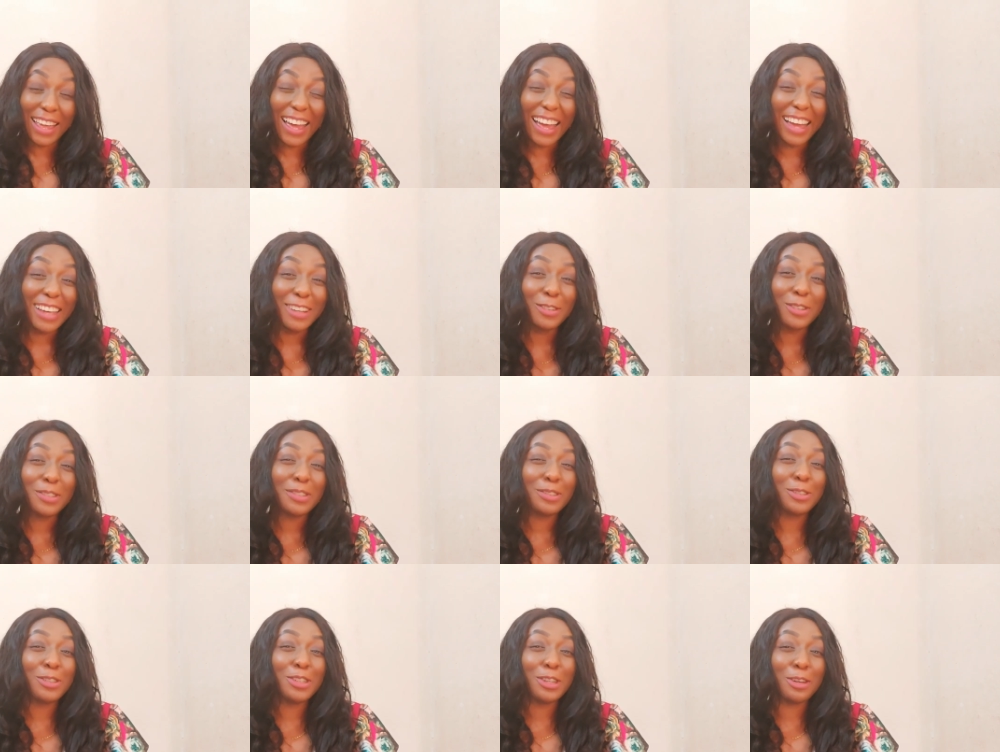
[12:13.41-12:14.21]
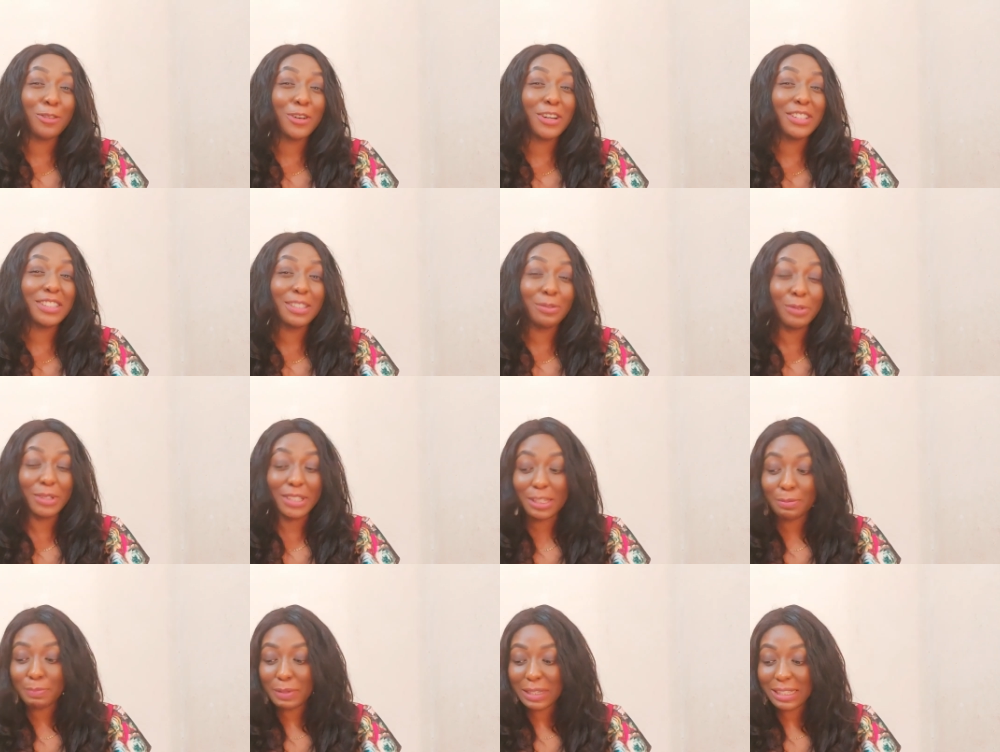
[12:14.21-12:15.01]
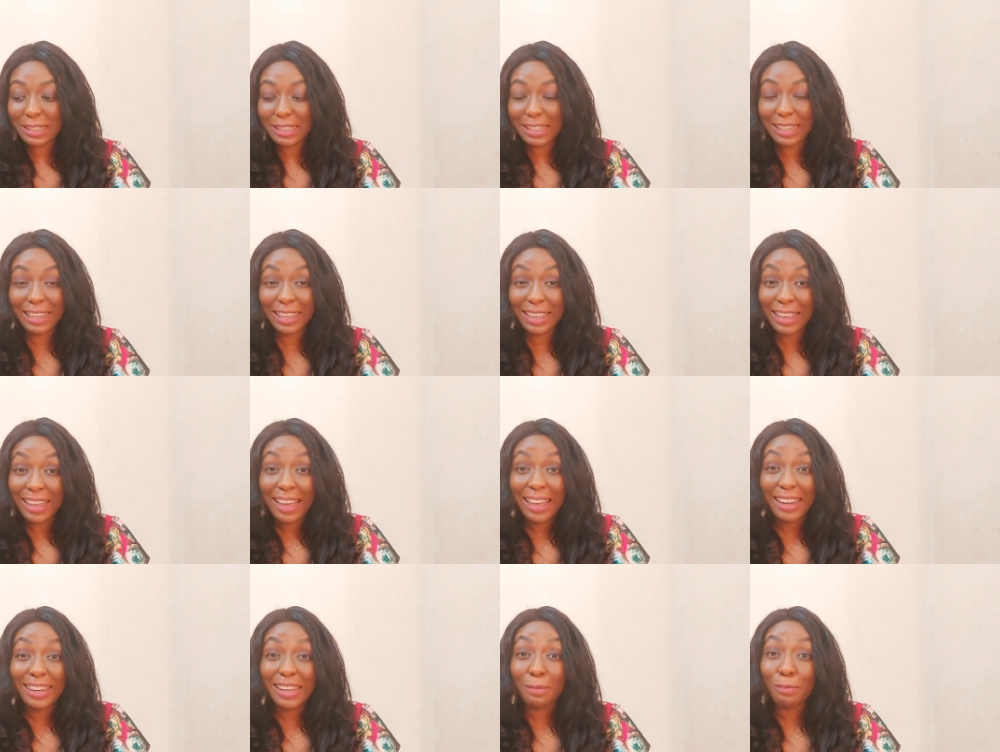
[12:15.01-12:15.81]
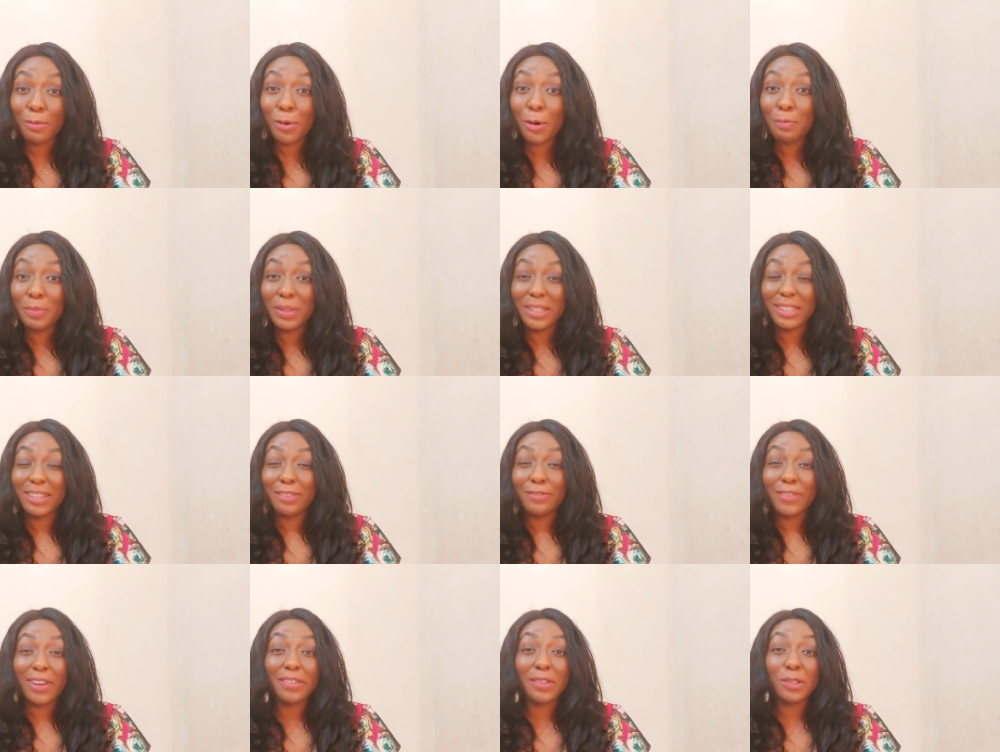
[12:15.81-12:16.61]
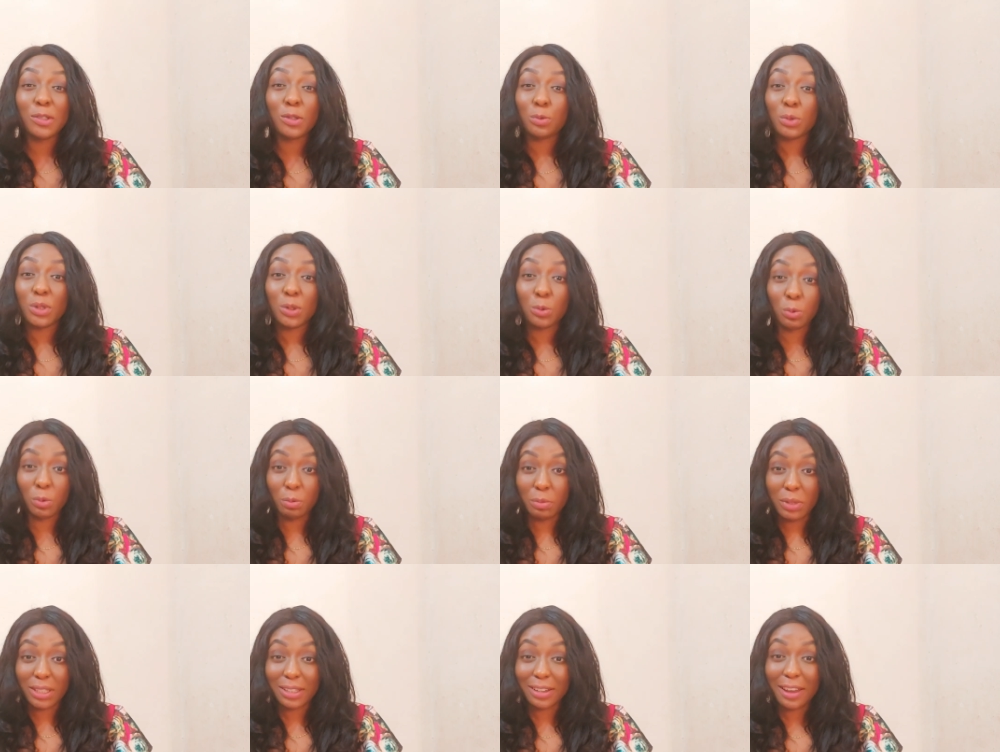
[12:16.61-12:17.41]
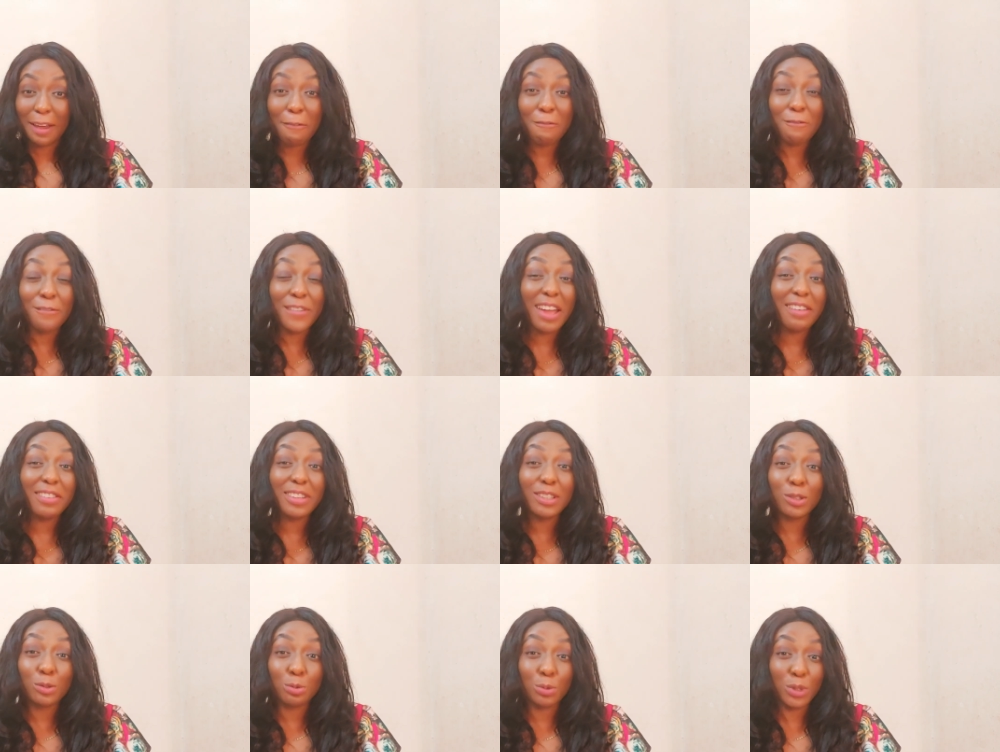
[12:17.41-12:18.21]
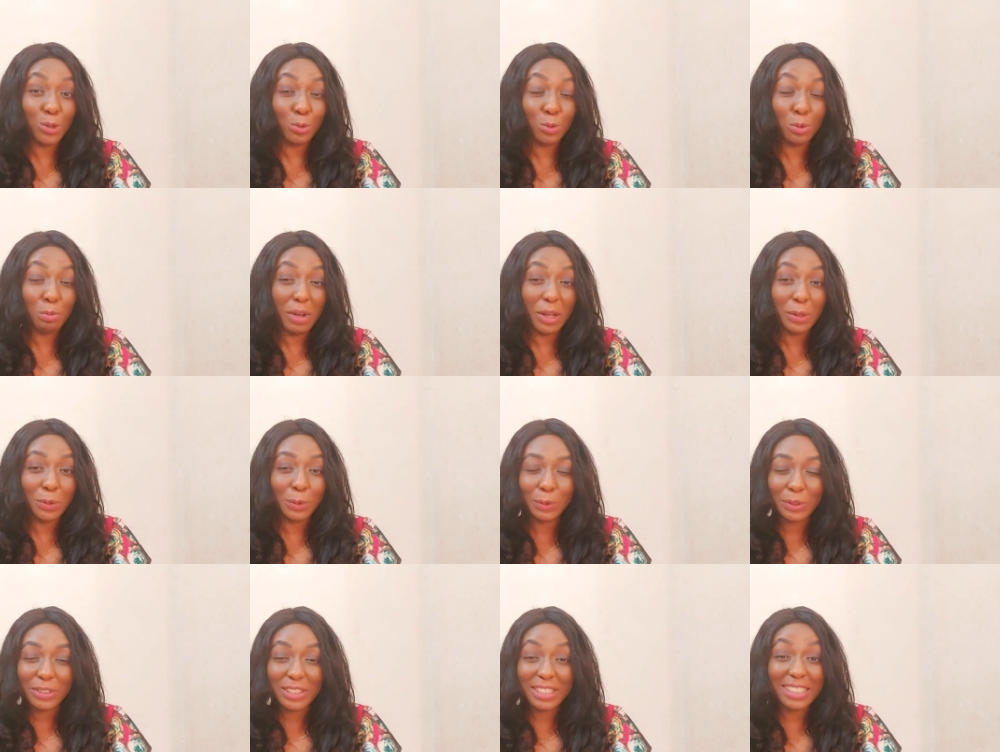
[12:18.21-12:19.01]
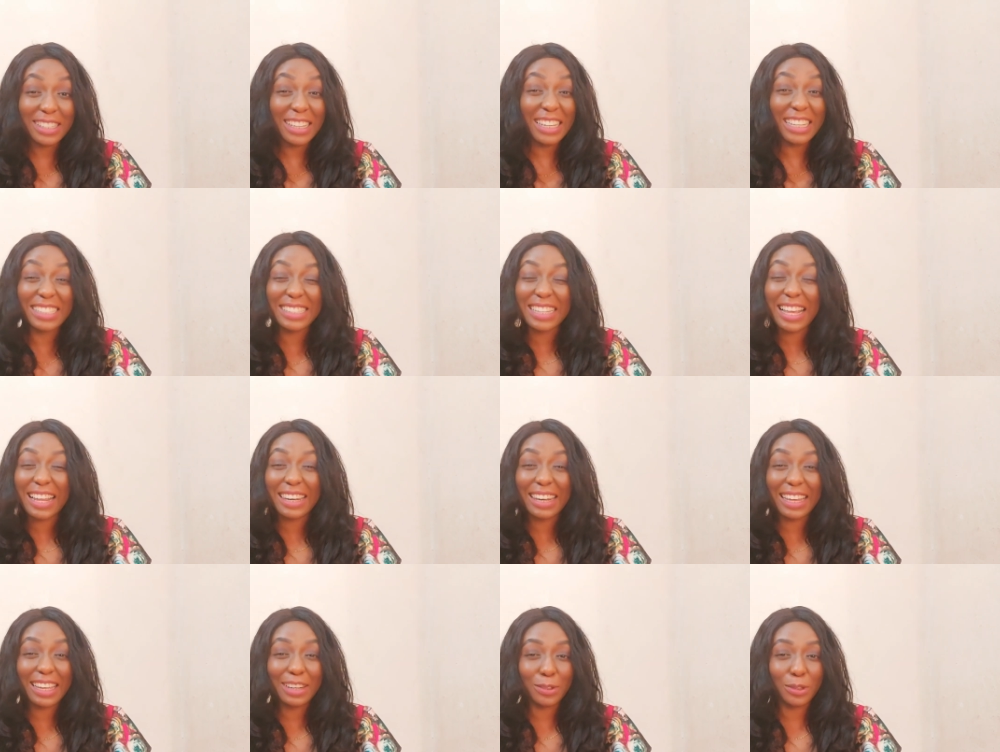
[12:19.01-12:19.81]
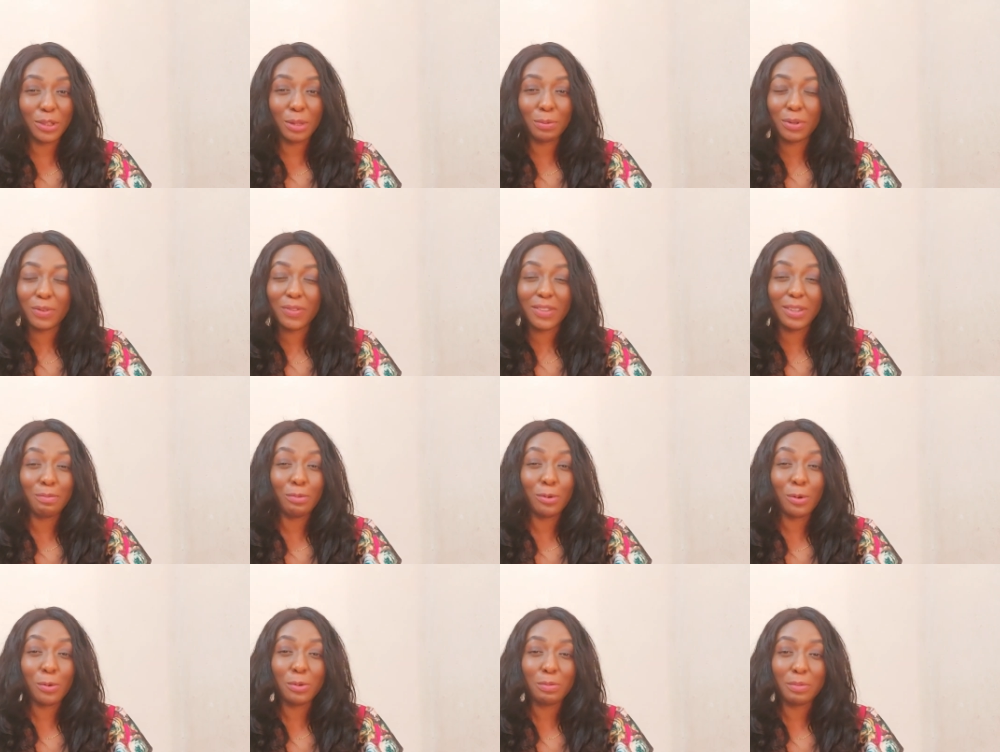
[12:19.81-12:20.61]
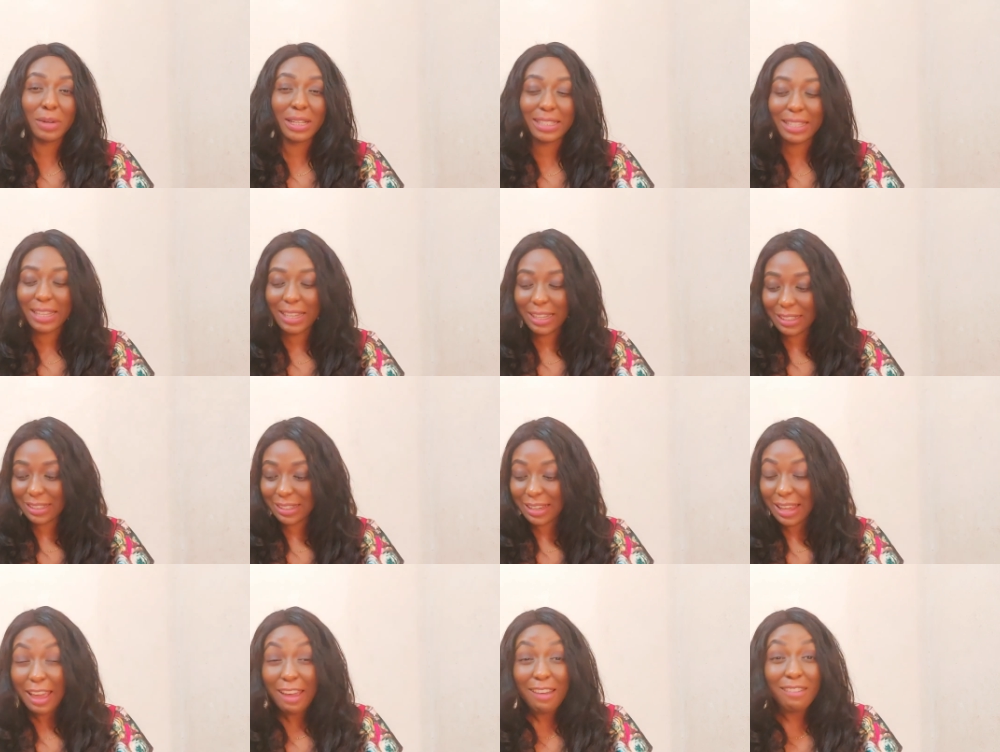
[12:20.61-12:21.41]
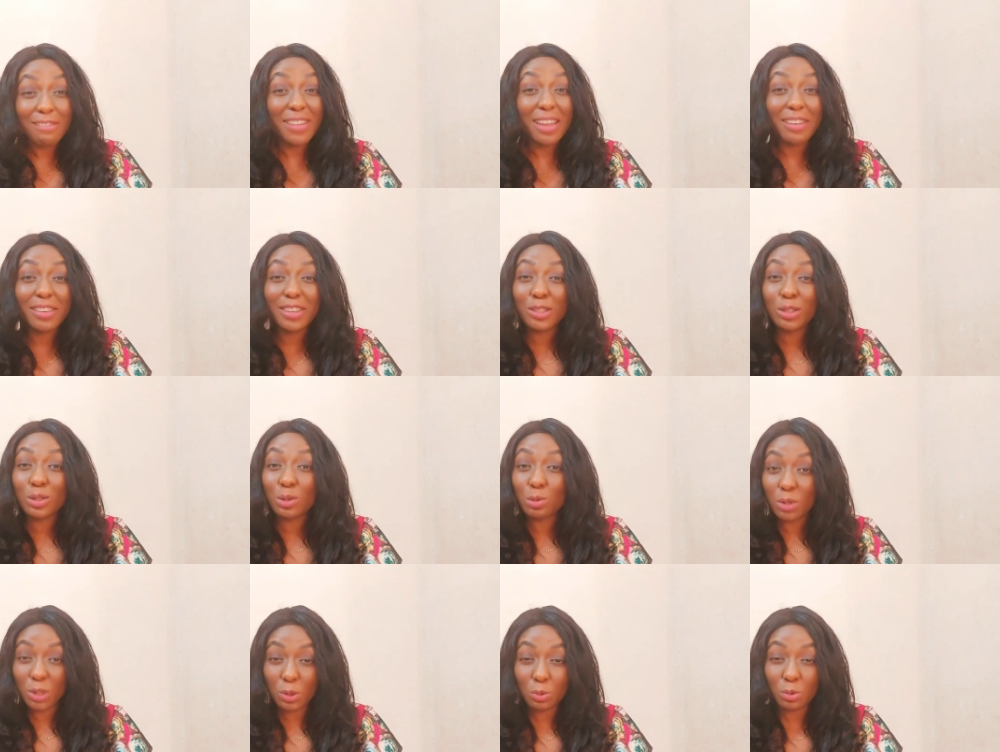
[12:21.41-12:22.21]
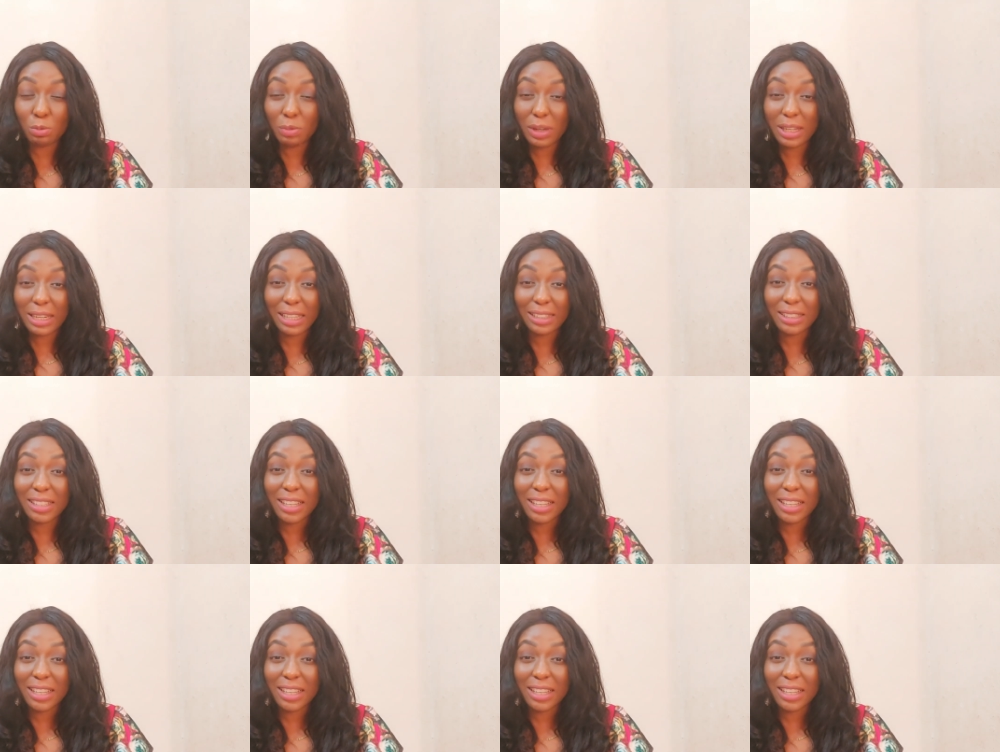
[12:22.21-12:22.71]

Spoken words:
Do you know the funny thing with this person? The mom is a very sweet woman. Very sweet woman. He's not lying on top of the poor woman's head. Very sweet woman that,